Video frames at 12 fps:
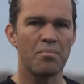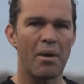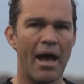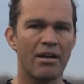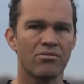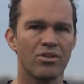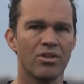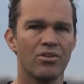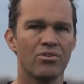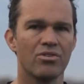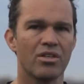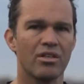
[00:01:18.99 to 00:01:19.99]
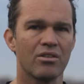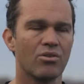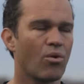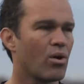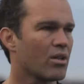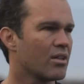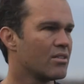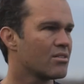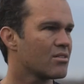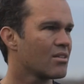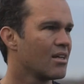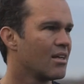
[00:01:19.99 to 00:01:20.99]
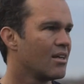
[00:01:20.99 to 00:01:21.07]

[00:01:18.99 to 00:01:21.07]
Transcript: Baton Rouge and New Orleans.